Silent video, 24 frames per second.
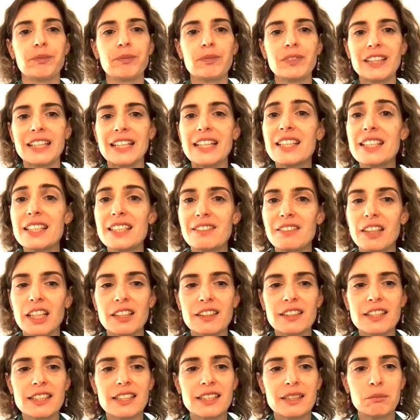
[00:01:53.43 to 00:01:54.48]
It is very
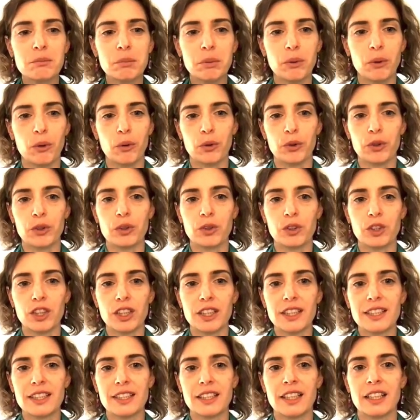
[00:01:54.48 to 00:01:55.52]
simple. You
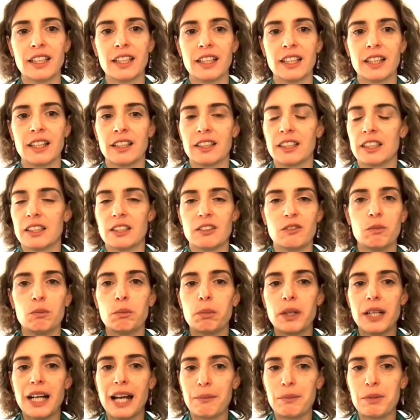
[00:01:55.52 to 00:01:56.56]
just
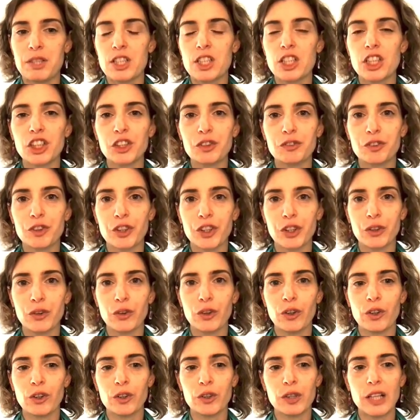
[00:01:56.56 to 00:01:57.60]
perhaps search for the
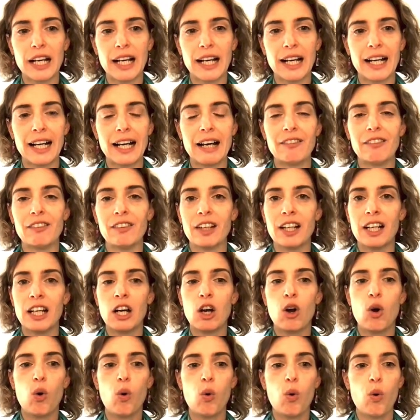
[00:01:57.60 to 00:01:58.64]
oil you have,
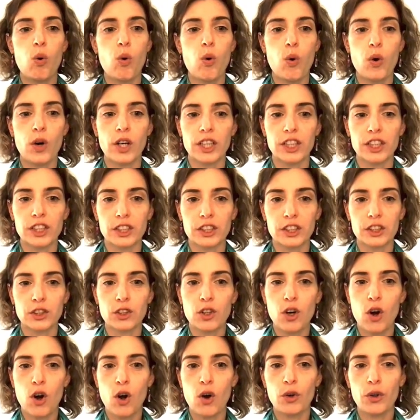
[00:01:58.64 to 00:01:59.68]
or just
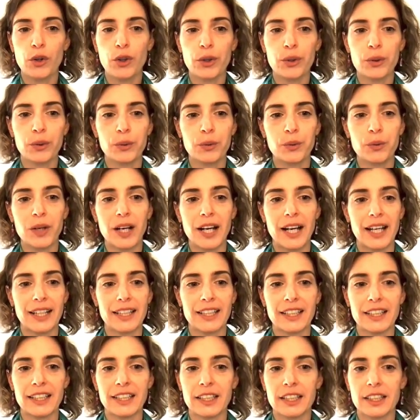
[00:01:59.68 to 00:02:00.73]
go through, and
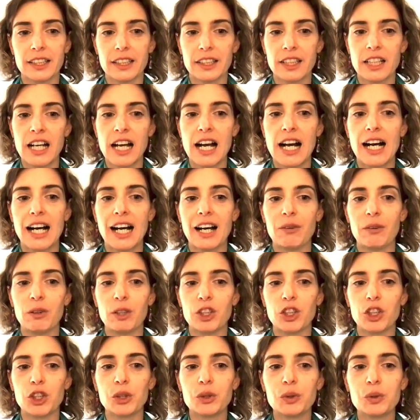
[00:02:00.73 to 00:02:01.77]
here I will
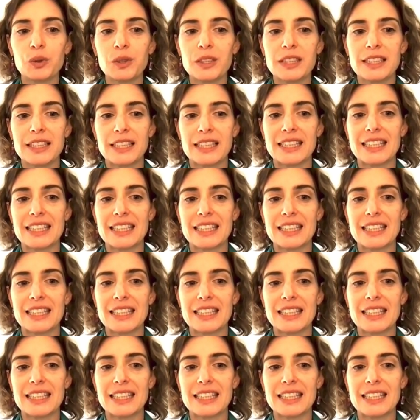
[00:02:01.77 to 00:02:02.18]
choose this